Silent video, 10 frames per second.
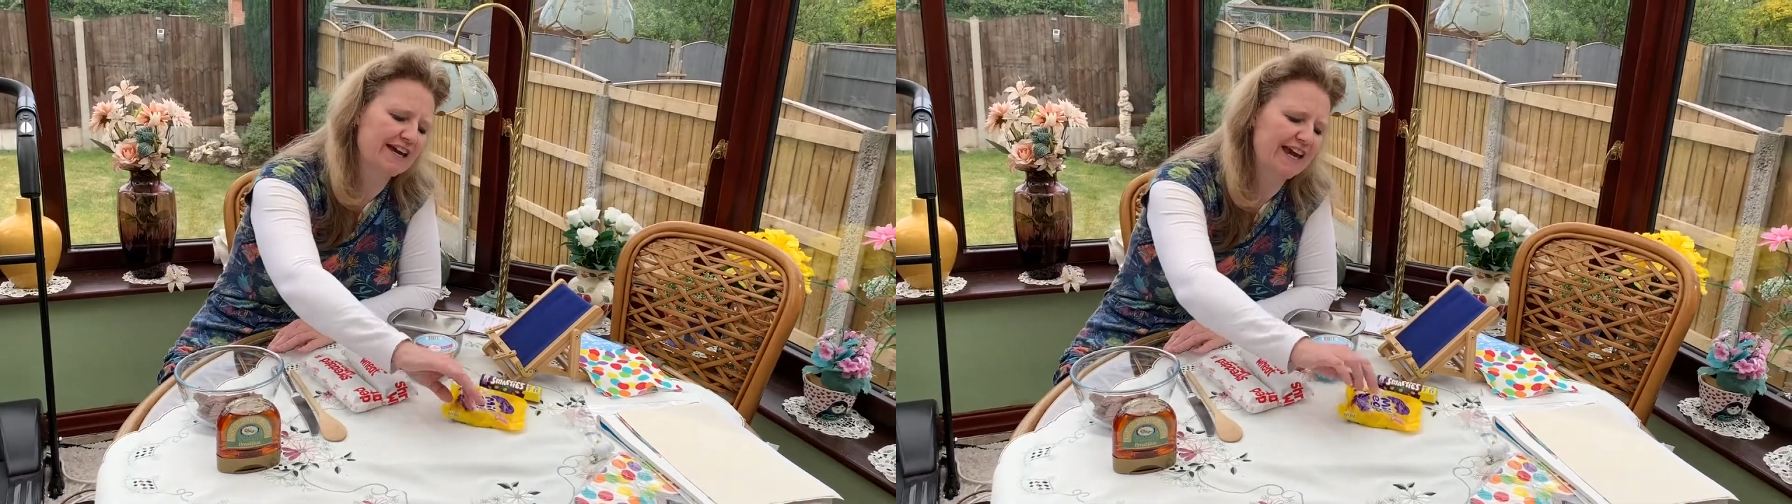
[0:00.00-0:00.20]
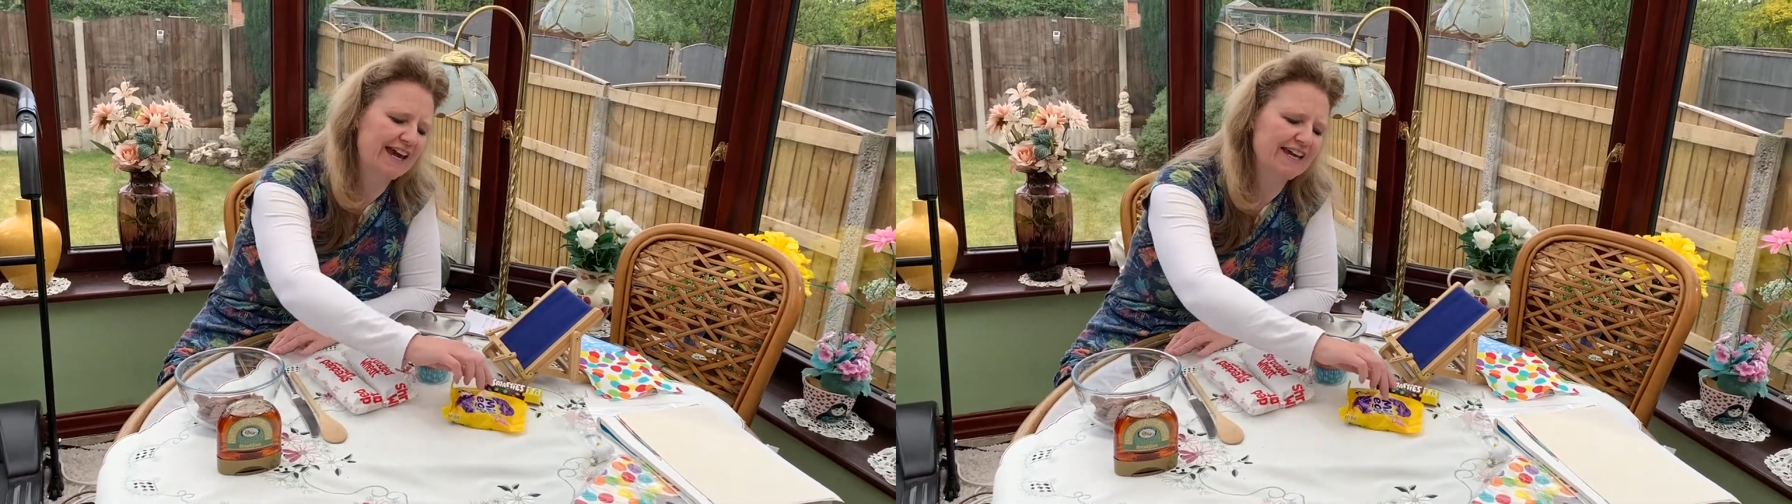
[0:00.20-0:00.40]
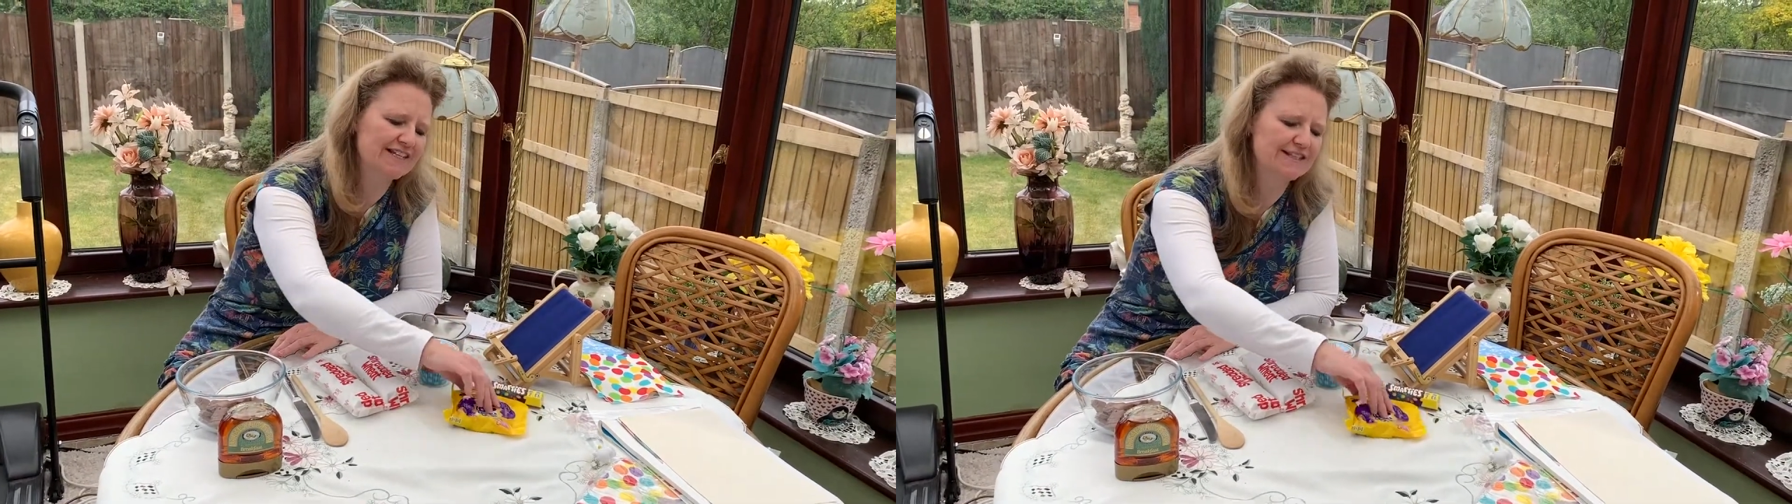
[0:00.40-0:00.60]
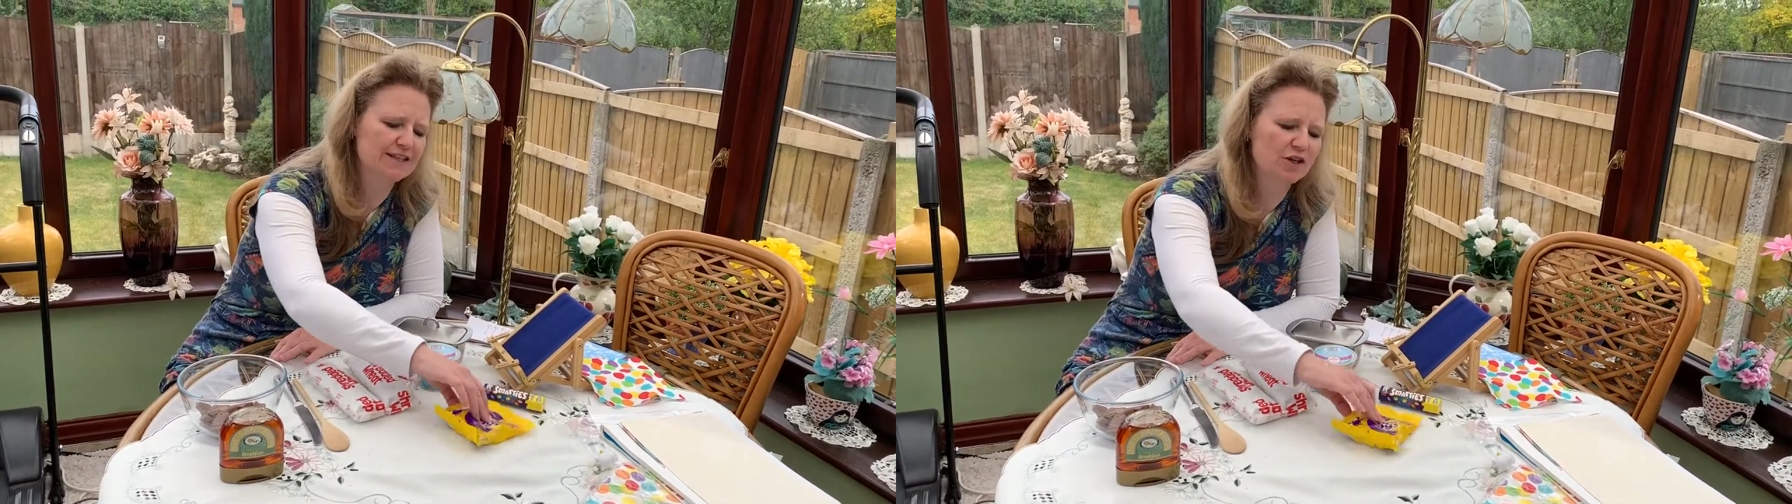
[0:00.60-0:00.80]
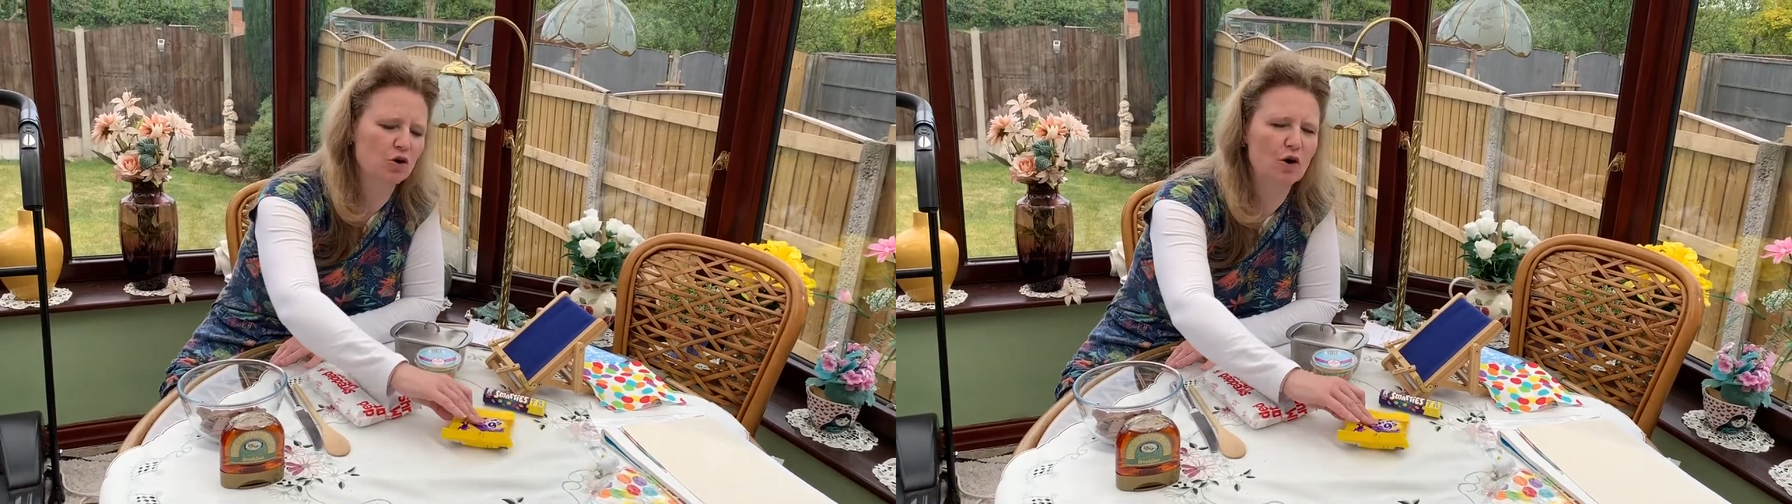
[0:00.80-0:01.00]
is
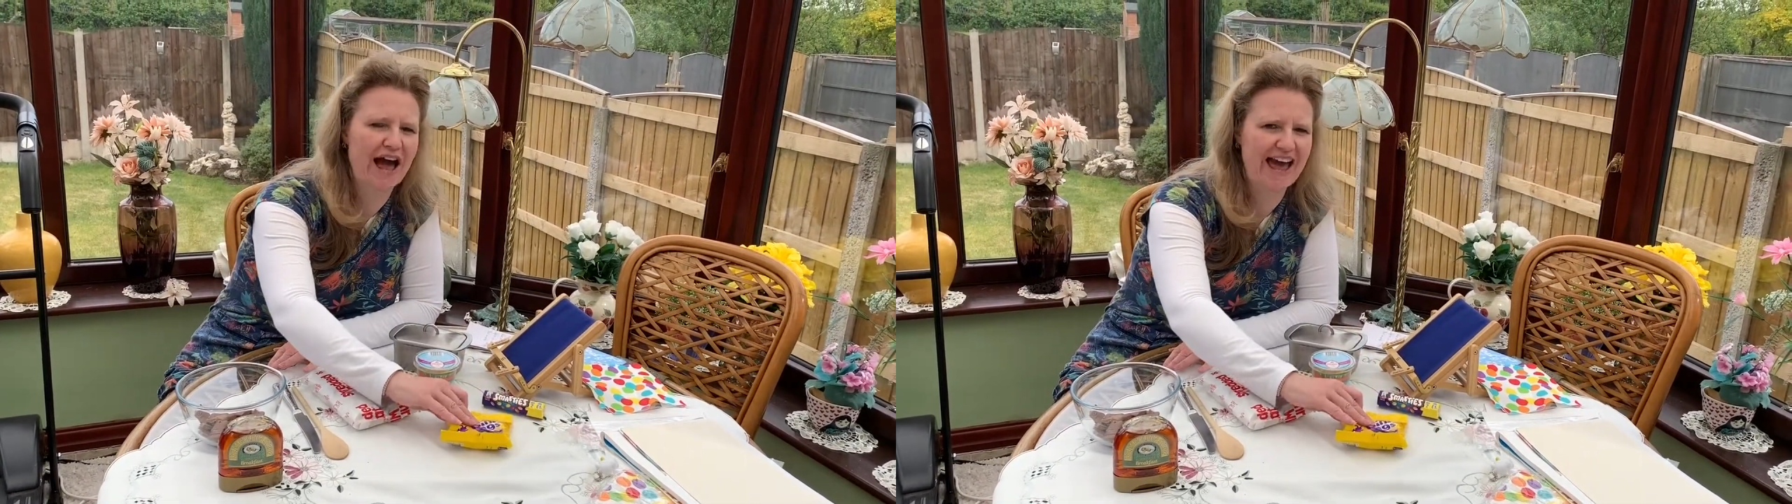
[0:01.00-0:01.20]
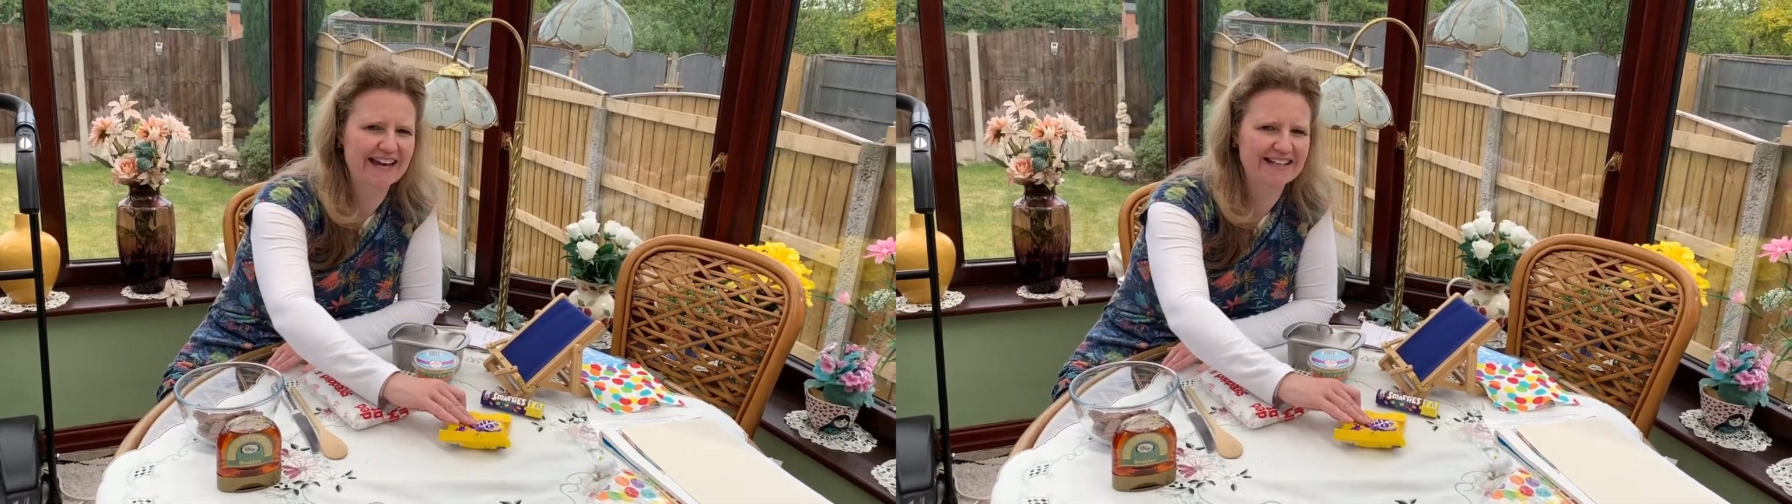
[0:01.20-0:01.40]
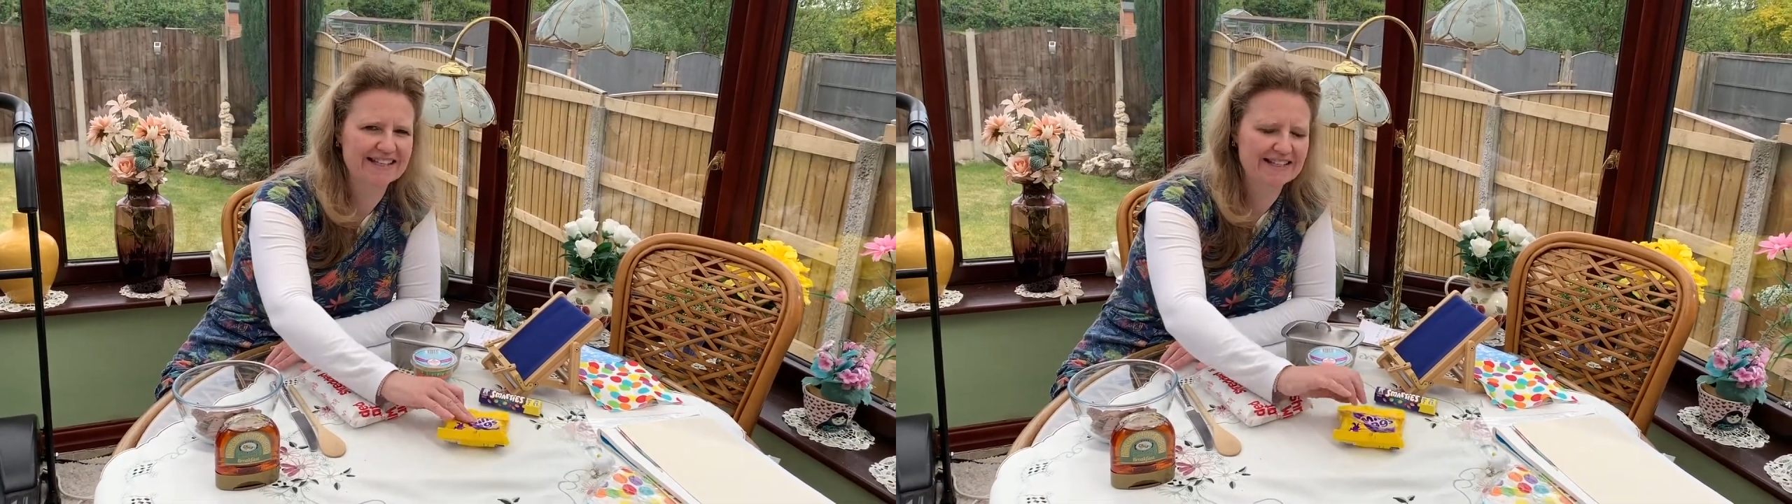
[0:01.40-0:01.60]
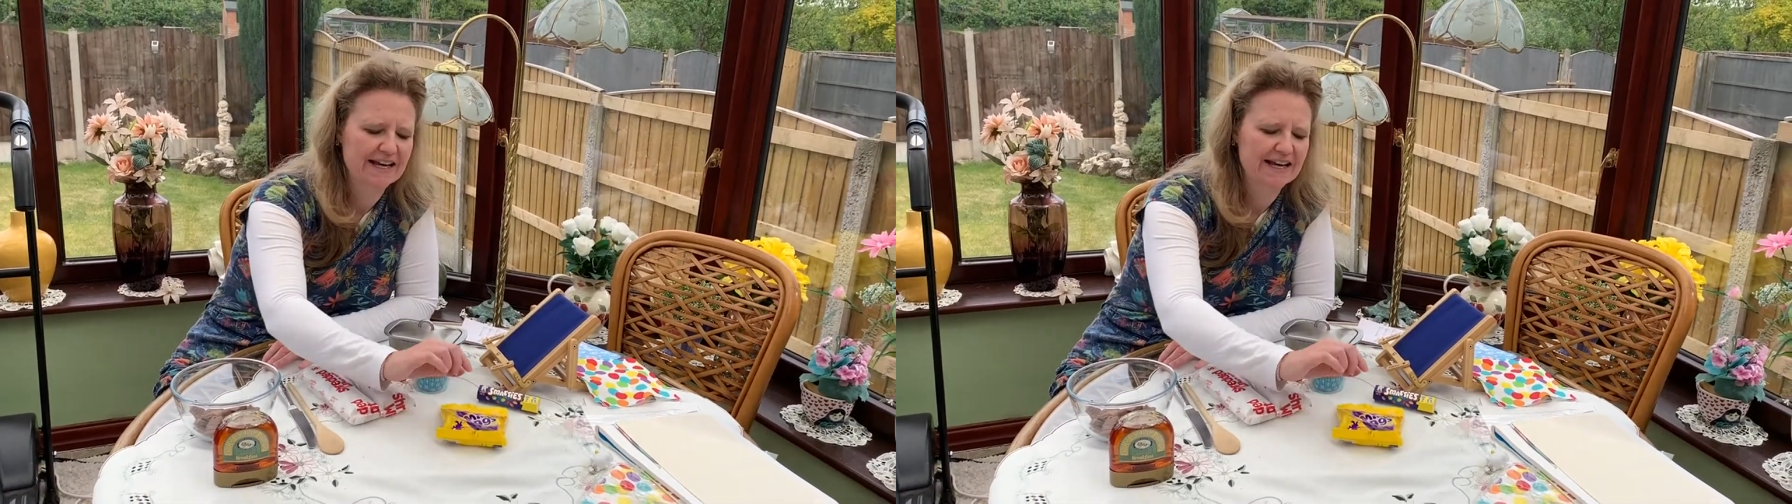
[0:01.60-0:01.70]
your eggs.